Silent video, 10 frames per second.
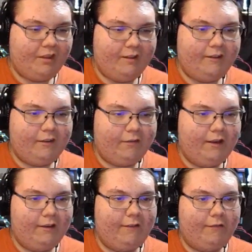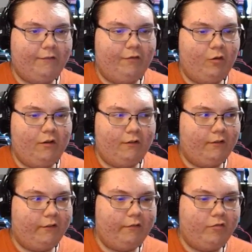This is this is for
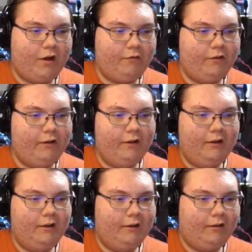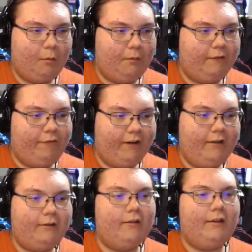forever. It's gonna be the
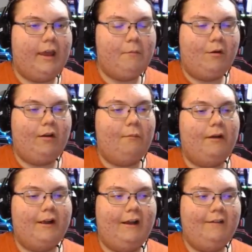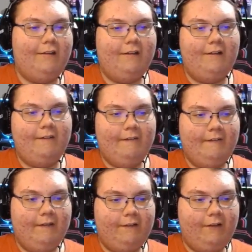funnest game mode in Among Us.
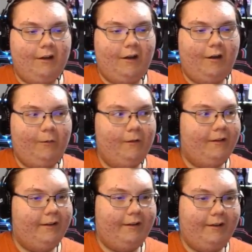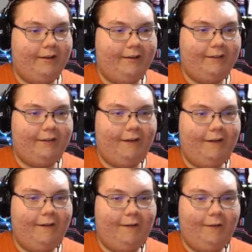Yo,
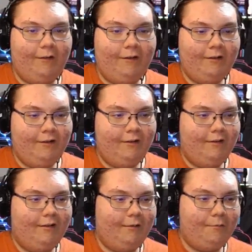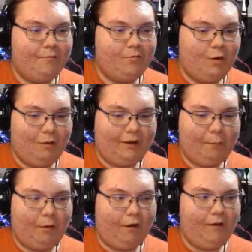yo, bro, where's the
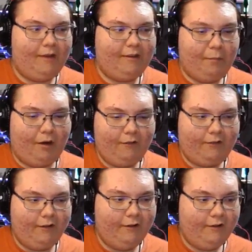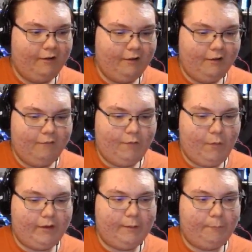where's the imposter? Where's the